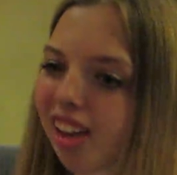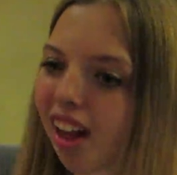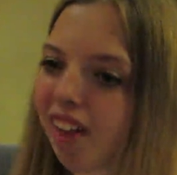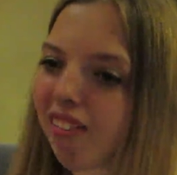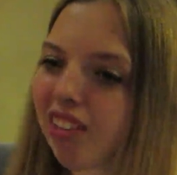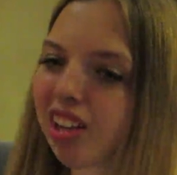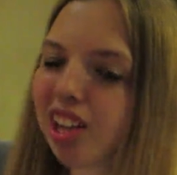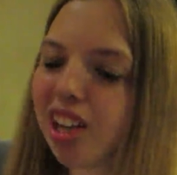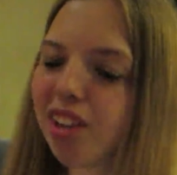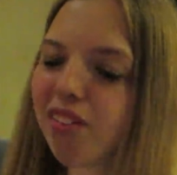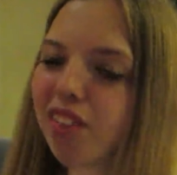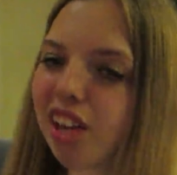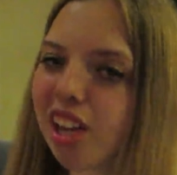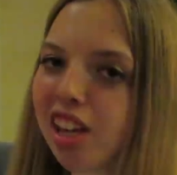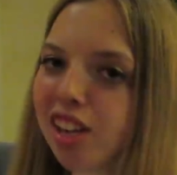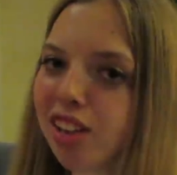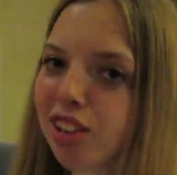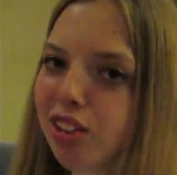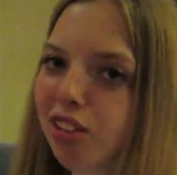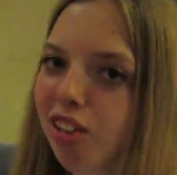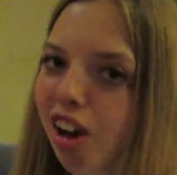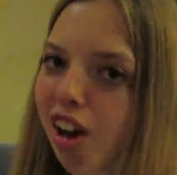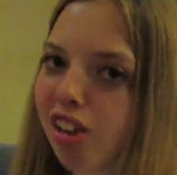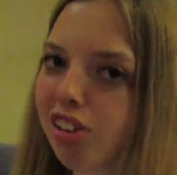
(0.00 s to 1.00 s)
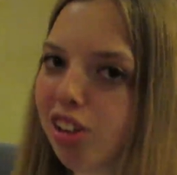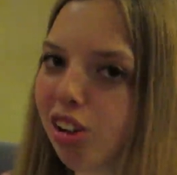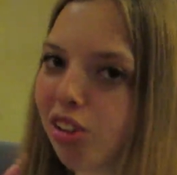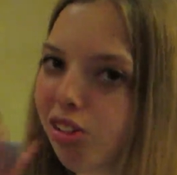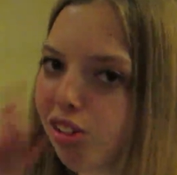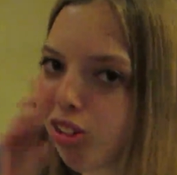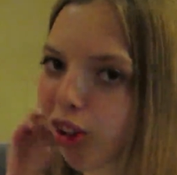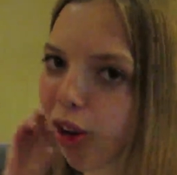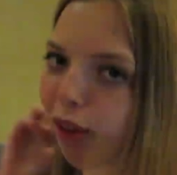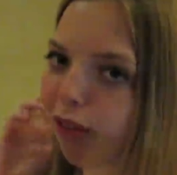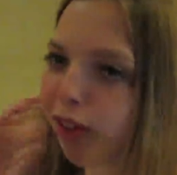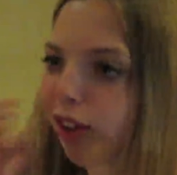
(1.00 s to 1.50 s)
having an event in Toronto,
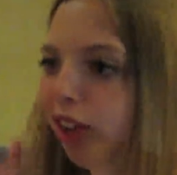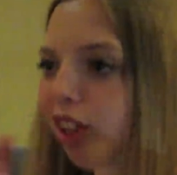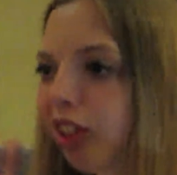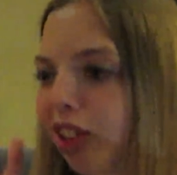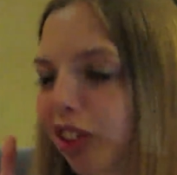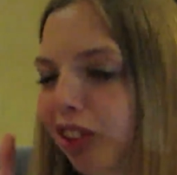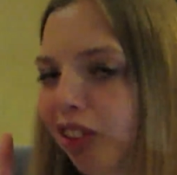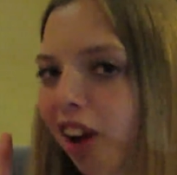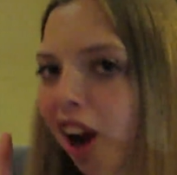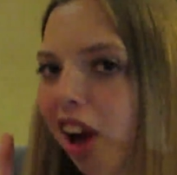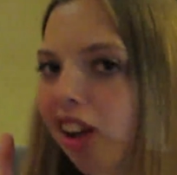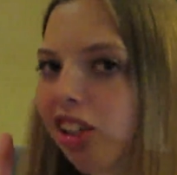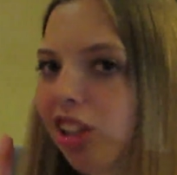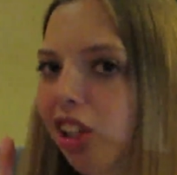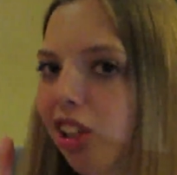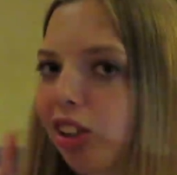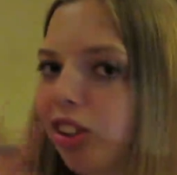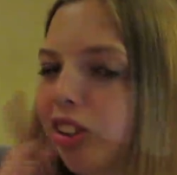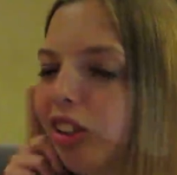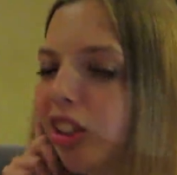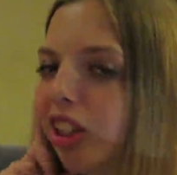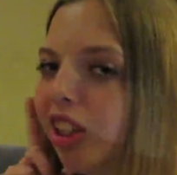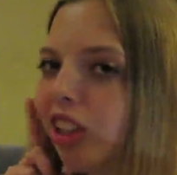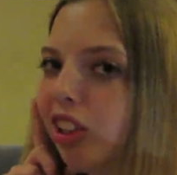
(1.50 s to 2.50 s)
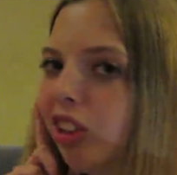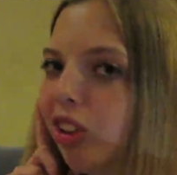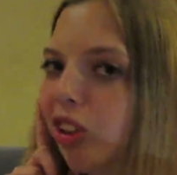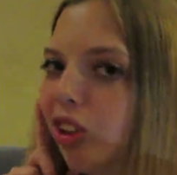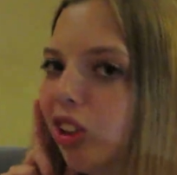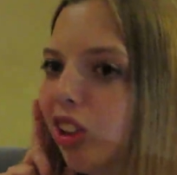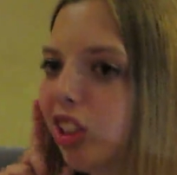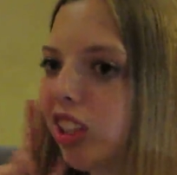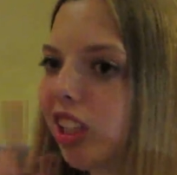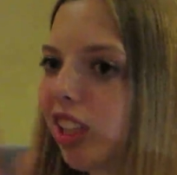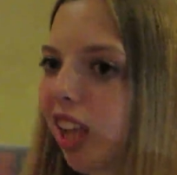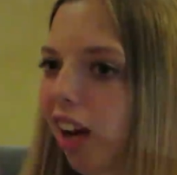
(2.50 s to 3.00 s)
so if you're in Toronto, you
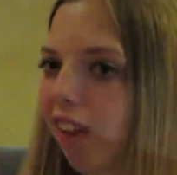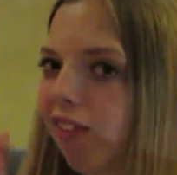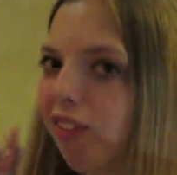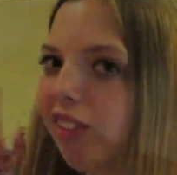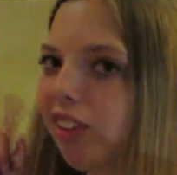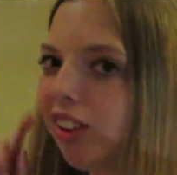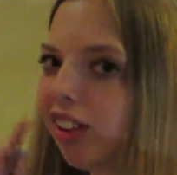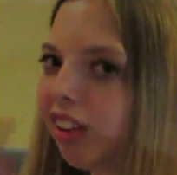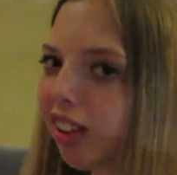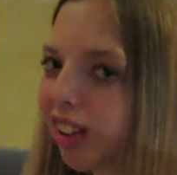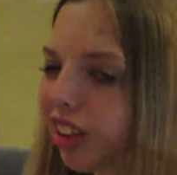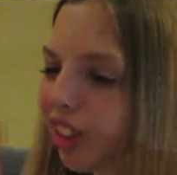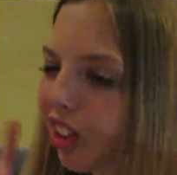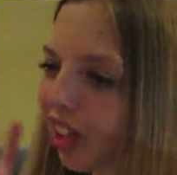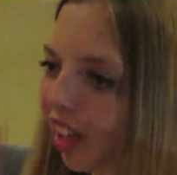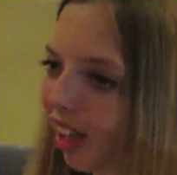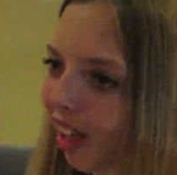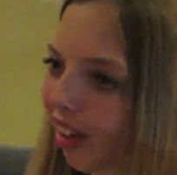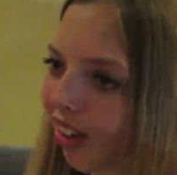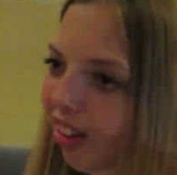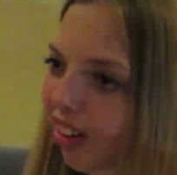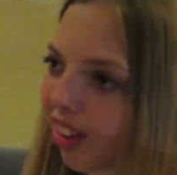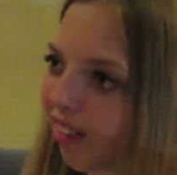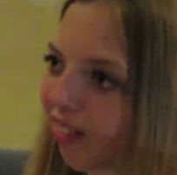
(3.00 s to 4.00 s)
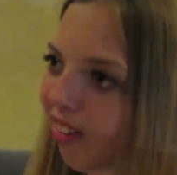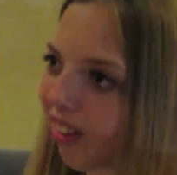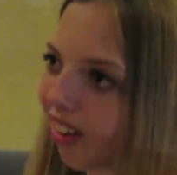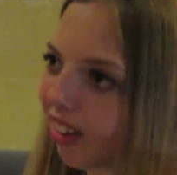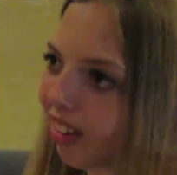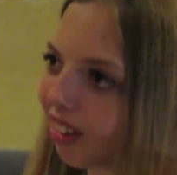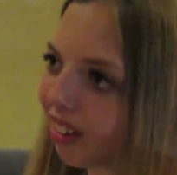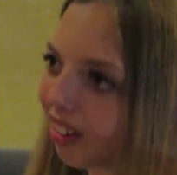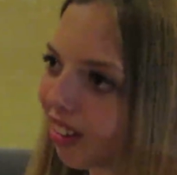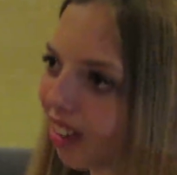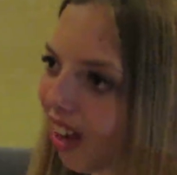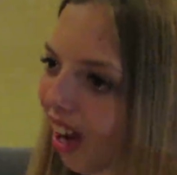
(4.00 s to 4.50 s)
should definitely check out the
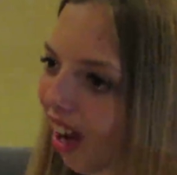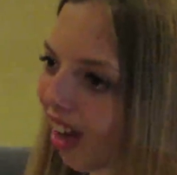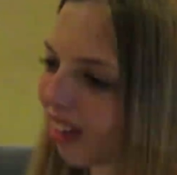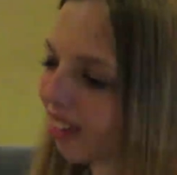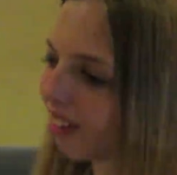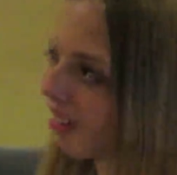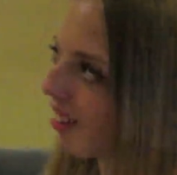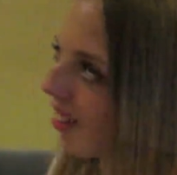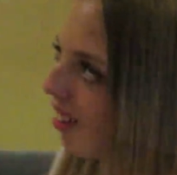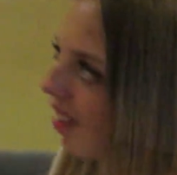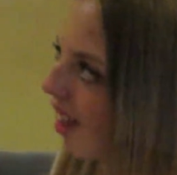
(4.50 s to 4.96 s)
event. August